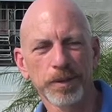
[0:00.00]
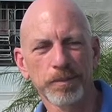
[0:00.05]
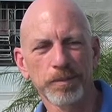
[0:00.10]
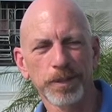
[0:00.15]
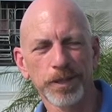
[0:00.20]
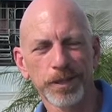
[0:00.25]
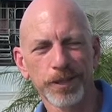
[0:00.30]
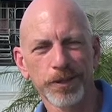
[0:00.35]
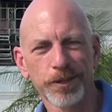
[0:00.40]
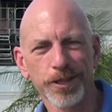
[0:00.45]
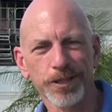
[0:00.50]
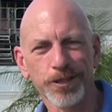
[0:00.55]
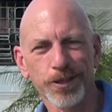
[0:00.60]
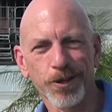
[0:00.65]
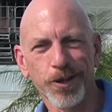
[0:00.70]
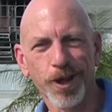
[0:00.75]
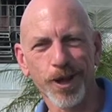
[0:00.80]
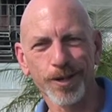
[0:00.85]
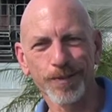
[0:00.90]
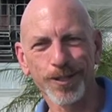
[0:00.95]
But as
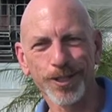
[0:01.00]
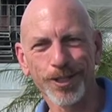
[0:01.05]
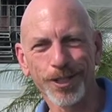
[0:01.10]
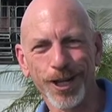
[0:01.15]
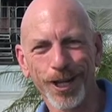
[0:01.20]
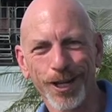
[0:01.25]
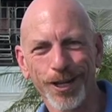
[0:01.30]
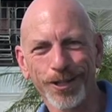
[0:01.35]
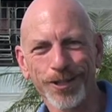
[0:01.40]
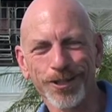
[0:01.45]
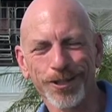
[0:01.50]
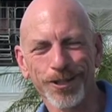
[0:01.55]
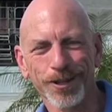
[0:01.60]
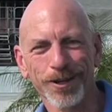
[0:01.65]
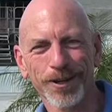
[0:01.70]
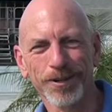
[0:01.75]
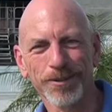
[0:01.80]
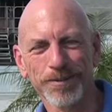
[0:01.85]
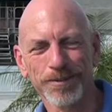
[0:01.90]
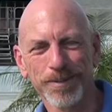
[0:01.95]
economy changed,
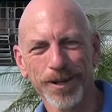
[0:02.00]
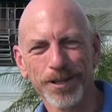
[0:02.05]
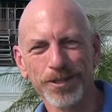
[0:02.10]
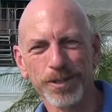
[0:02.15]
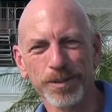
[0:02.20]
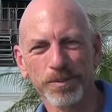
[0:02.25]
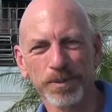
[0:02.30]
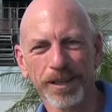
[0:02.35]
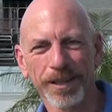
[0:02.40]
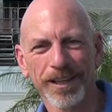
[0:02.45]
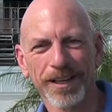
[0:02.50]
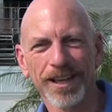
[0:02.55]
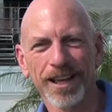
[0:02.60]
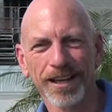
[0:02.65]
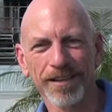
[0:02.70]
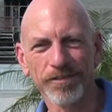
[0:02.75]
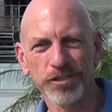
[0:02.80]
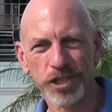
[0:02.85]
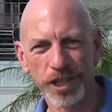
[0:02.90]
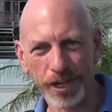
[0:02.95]
our master plan
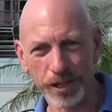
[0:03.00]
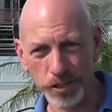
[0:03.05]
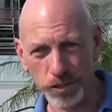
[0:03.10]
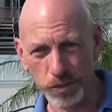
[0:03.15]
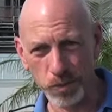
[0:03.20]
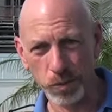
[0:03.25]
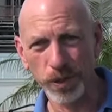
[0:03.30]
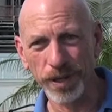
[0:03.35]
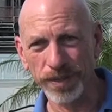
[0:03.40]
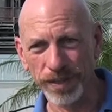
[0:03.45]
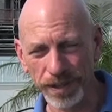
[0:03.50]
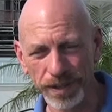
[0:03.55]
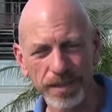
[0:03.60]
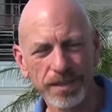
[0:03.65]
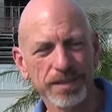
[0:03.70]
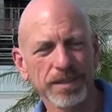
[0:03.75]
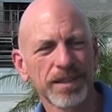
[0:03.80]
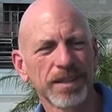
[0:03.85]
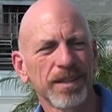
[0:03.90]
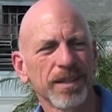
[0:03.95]
kind of changed with it.